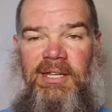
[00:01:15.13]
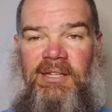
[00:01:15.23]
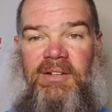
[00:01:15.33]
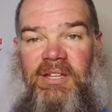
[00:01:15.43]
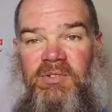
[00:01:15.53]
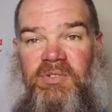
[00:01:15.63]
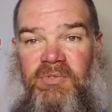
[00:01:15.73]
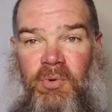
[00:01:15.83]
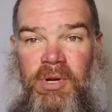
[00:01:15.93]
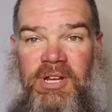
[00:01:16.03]
that was
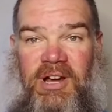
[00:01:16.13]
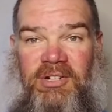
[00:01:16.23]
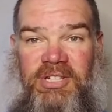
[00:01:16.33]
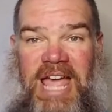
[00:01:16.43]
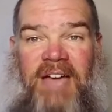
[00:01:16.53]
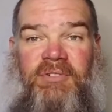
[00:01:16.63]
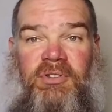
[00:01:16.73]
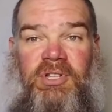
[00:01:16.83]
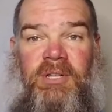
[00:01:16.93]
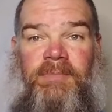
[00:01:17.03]
$40 after
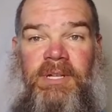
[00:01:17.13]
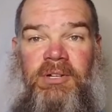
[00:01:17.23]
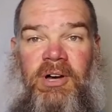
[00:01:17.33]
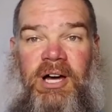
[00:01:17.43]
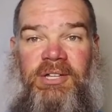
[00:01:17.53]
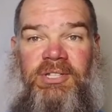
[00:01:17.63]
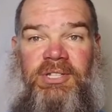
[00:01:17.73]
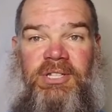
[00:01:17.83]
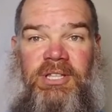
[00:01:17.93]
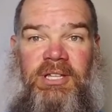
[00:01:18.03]
the shipping
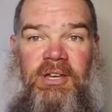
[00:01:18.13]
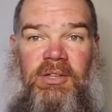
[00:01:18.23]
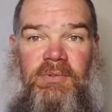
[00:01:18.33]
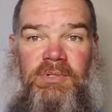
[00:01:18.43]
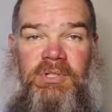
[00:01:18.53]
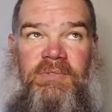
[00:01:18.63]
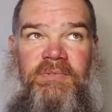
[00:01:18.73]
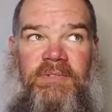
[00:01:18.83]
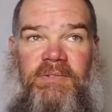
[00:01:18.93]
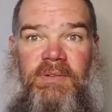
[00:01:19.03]
costs, and the other was
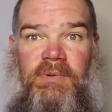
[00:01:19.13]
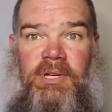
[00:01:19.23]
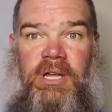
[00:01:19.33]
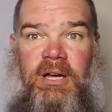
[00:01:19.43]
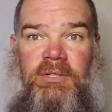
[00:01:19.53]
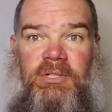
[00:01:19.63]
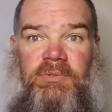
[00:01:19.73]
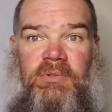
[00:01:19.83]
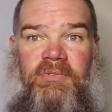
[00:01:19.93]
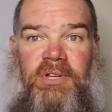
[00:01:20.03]

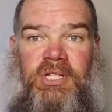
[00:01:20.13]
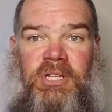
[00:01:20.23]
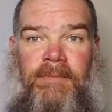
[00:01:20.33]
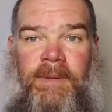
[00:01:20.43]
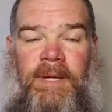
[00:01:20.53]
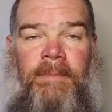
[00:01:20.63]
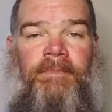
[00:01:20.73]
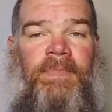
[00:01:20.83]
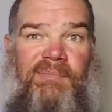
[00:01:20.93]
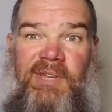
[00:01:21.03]
$51 with free shipping.
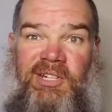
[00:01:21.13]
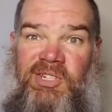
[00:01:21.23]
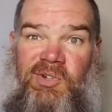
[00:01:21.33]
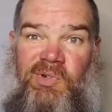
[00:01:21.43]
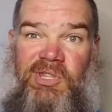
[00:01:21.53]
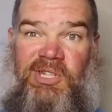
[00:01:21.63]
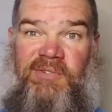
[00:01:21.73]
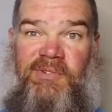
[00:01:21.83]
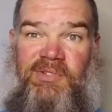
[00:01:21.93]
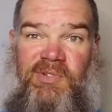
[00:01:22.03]
I'm not sure what the
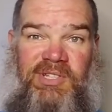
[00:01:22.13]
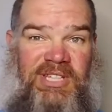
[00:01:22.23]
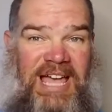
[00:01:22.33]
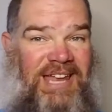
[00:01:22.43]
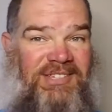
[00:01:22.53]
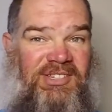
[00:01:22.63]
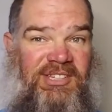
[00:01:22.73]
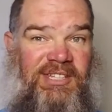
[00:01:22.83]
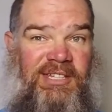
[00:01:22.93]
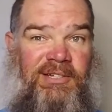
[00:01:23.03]
difference was. I
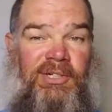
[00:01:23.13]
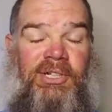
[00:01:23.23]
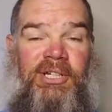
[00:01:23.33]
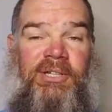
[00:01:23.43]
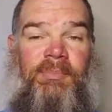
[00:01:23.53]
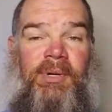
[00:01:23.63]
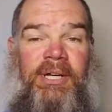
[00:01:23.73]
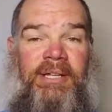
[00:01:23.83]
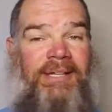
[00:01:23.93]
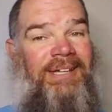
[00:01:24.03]
honestly didn't look,
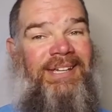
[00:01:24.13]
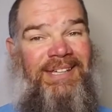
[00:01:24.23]
but